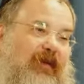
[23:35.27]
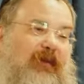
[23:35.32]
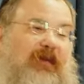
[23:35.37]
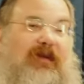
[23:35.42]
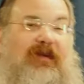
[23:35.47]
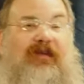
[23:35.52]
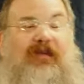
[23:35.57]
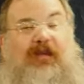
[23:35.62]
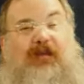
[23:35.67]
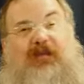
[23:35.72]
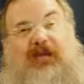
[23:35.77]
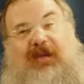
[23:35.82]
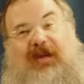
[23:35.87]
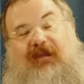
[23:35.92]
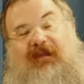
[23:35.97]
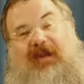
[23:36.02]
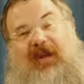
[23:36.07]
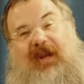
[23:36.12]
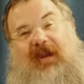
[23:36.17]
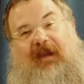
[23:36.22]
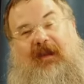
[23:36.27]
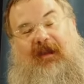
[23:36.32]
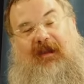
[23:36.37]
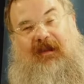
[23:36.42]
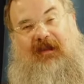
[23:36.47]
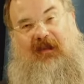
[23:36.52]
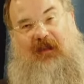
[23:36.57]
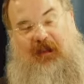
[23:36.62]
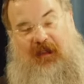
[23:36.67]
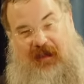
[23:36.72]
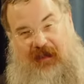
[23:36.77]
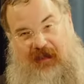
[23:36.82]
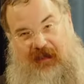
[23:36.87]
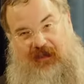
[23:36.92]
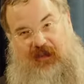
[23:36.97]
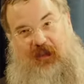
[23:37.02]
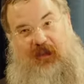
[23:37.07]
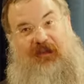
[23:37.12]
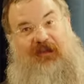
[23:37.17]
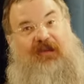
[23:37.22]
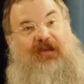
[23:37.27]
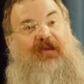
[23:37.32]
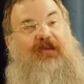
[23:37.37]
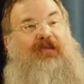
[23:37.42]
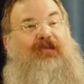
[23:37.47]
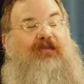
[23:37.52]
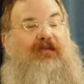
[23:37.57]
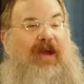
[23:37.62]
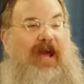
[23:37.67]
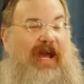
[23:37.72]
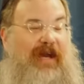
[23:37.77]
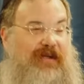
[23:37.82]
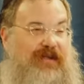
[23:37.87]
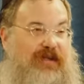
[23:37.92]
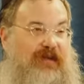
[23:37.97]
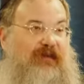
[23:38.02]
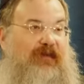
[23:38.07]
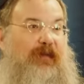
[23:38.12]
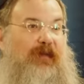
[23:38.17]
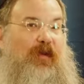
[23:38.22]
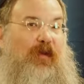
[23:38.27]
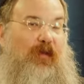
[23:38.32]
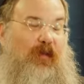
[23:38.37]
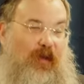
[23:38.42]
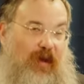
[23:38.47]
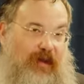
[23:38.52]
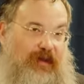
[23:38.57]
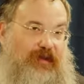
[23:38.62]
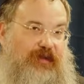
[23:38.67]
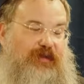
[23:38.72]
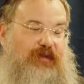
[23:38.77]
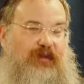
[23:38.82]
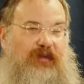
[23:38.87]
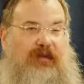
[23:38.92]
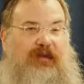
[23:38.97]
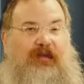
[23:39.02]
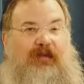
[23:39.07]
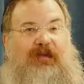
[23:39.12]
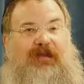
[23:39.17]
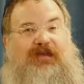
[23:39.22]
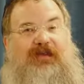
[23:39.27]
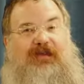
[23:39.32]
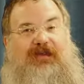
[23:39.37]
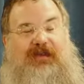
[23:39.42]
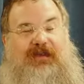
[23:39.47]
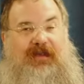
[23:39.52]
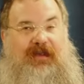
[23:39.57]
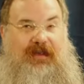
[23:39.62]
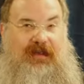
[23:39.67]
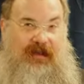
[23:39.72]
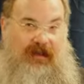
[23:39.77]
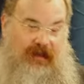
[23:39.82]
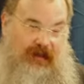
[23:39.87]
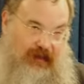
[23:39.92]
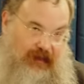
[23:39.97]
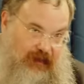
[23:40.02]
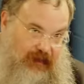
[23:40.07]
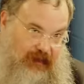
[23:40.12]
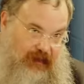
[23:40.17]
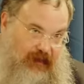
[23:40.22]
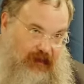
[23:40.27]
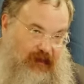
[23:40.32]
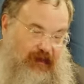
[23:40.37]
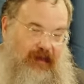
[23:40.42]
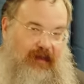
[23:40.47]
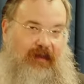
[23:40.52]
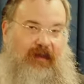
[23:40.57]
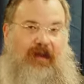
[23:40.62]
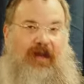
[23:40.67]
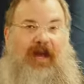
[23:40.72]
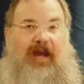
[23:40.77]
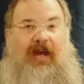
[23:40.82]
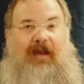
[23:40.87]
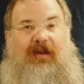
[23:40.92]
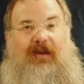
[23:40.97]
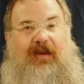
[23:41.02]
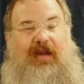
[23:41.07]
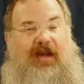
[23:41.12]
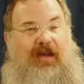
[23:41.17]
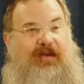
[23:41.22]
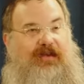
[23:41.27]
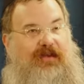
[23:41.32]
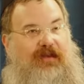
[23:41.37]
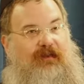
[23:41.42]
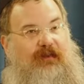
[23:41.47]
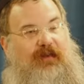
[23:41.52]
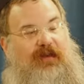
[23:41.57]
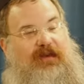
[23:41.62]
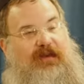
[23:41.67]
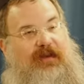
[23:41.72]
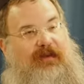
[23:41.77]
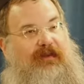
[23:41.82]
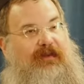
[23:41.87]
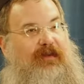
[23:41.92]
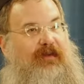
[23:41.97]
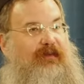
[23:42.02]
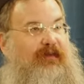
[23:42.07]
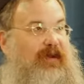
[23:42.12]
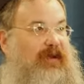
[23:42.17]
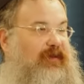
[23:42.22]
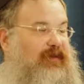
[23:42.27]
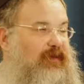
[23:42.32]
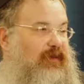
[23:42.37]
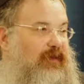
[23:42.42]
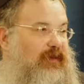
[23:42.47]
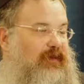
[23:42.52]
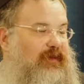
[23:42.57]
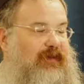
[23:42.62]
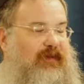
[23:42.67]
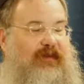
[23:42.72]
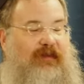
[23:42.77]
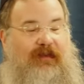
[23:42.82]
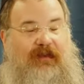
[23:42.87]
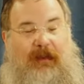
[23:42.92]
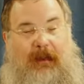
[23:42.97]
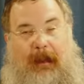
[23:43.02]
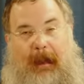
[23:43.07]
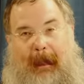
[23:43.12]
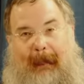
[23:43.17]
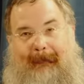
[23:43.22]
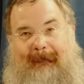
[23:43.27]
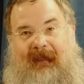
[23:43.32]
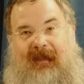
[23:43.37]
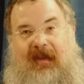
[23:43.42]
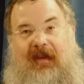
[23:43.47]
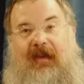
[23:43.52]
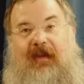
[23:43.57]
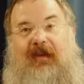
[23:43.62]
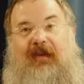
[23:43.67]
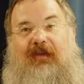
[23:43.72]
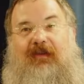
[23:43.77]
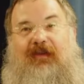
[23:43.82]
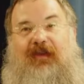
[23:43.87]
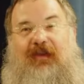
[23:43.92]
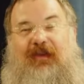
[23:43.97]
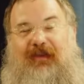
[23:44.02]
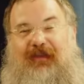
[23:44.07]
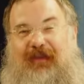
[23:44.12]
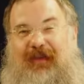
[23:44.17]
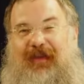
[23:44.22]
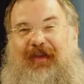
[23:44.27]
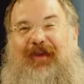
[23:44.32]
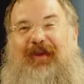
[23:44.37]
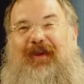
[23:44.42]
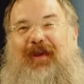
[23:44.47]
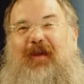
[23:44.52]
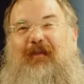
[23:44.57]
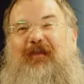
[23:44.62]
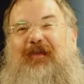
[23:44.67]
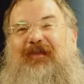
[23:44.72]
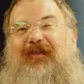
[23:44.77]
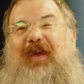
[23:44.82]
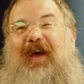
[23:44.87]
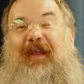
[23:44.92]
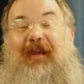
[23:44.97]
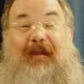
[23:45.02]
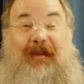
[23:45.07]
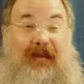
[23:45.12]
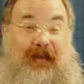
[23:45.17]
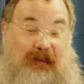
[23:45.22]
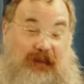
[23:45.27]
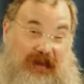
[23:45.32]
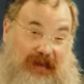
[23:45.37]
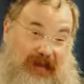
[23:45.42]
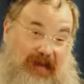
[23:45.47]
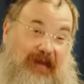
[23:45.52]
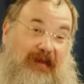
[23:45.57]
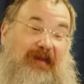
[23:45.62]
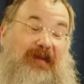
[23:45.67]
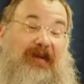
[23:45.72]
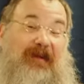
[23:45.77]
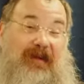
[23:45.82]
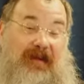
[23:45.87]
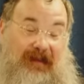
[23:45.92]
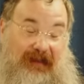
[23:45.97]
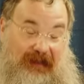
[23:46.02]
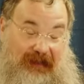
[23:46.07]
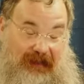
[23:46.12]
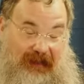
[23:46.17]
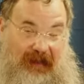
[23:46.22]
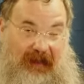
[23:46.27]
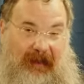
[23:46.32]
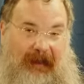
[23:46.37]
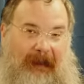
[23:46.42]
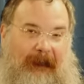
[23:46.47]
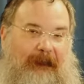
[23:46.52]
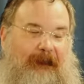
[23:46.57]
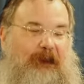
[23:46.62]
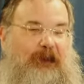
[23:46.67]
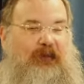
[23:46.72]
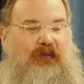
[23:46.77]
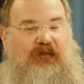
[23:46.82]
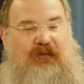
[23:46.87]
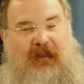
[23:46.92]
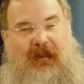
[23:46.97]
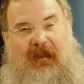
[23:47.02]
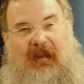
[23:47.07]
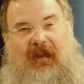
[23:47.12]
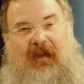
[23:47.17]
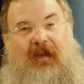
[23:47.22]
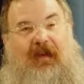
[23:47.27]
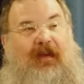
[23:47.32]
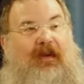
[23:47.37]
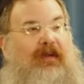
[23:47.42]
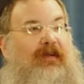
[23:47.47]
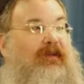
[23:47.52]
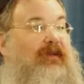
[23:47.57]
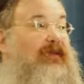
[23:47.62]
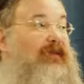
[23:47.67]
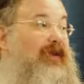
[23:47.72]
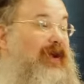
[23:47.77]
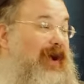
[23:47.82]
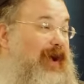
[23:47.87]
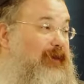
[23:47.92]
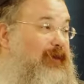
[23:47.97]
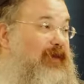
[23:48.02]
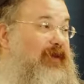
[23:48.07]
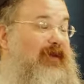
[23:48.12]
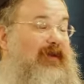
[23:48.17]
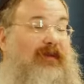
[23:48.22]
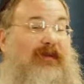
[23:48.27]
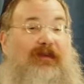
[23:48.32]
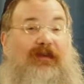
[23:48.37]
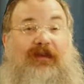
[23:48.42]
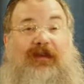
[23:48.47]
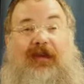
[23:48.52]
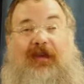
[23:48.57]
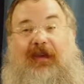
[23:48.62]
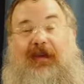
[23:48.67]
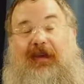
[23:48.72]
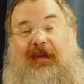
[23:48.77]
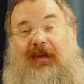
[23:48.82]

because he believed that anything spiritual was a distraction from the one truth, which is the allocation of material resources. So the Frierdiker Rebbe is telling this materialist, this communist,